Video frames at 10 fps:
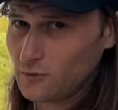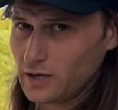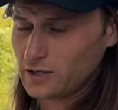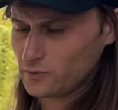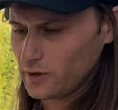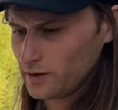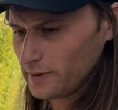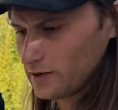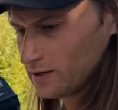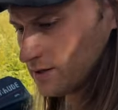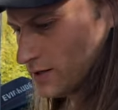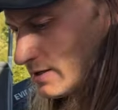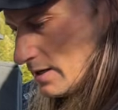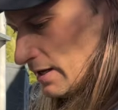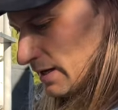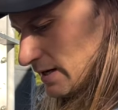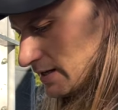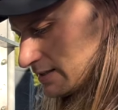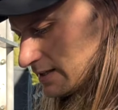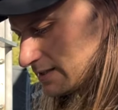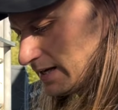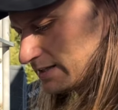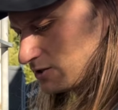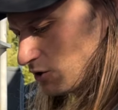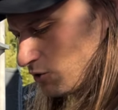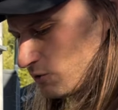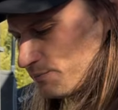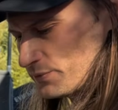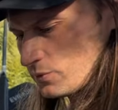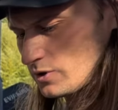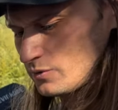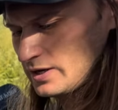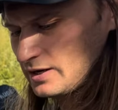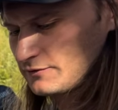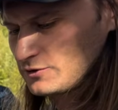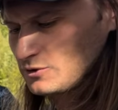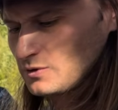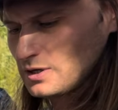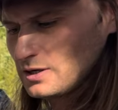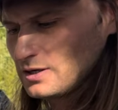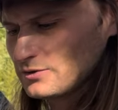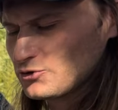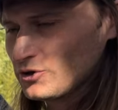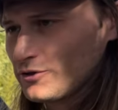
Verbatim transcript: one I was worried about. It's this next hole where we have to uh, drill